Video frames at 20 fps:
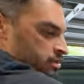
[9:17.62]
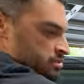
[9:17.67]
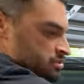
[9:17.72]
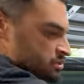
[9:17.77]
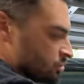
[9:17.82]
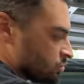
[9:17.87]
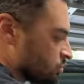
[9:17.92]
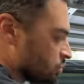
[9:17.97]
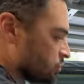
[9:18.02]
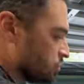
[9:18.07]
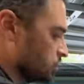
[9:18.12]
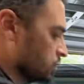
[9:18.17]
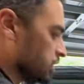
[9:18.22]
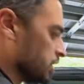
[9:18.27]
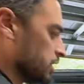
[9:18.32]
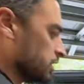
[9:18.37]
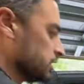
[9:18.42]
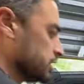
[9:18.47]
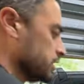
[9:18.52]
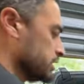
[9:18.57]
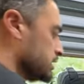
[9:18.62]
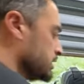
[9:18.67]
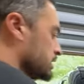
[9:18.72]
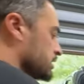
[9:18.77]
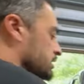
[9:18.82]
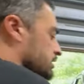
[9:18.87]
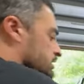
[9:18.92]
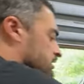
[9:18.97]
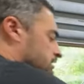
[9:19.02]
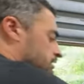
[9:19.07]
It's a
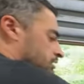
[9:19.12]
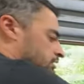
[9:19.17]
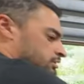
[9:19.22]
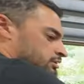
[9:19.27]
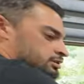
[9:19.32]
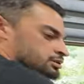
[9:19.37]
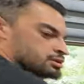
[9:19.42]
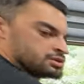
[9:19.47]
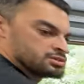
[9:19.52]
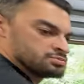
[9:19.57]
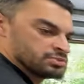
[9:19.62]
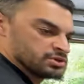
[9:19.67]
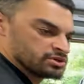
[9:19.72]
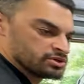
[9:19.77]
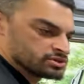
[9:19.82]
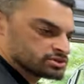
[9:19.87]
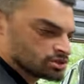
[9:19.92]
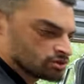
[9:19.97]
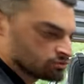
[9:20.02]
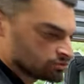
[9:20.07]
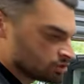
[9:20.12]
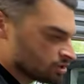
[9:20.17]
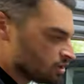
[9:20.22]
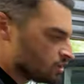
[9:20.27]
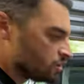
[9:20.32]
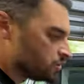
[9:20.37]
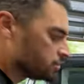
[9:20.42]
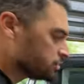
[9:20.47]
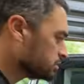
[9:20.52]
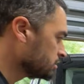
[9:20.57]
really good experience
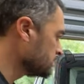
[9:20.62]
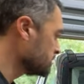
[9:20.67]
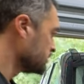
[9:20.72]
overall